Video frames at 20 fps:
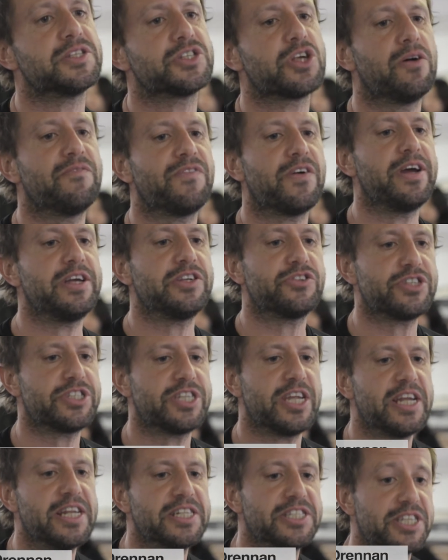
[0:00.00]
So I'm very
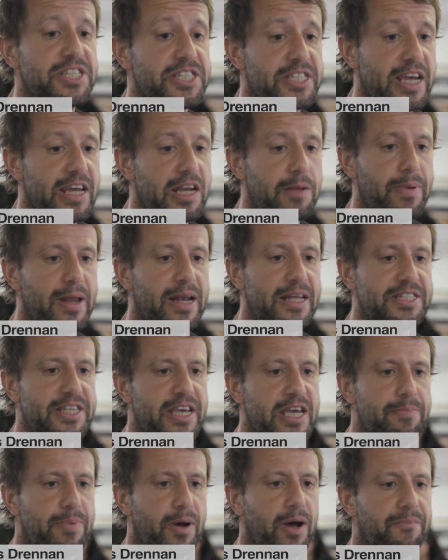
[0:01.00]
interested in
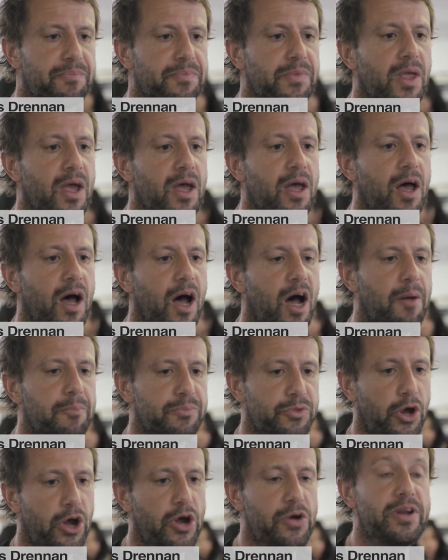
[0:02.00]
sustainability, but
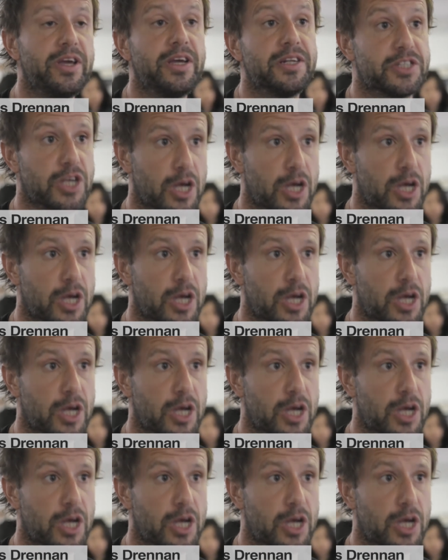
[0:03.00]
not only in